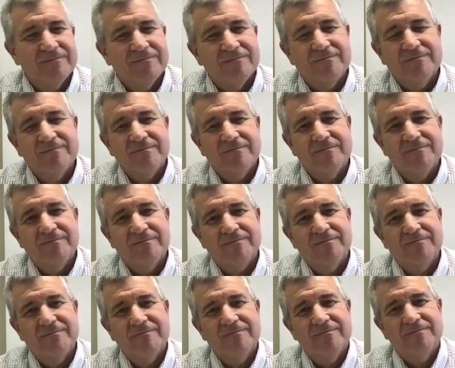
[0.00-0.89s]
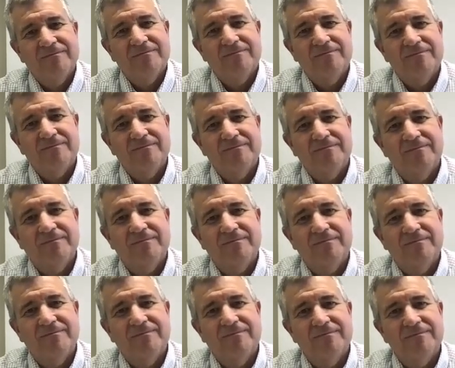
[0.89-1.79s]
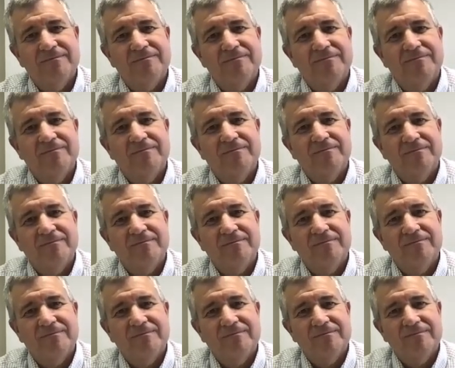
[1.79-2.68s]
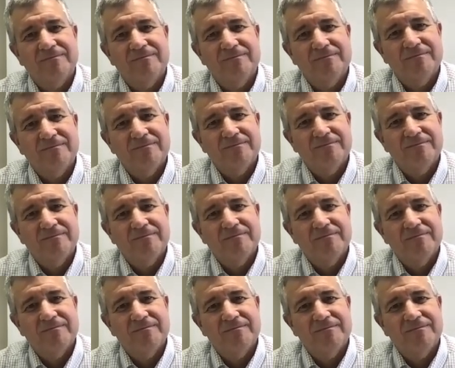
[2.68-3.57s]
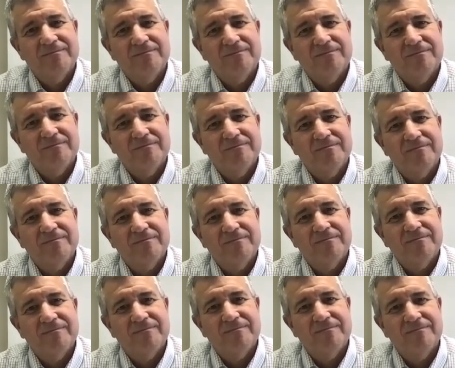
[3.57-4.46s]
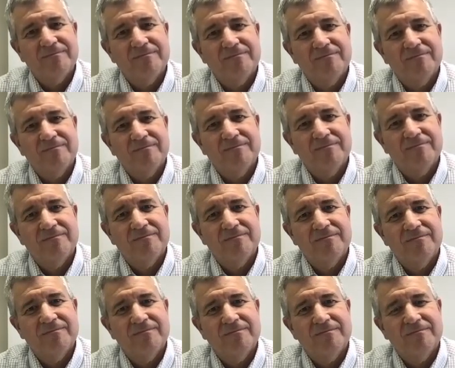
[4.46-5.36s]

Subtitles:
The person shown says nothing.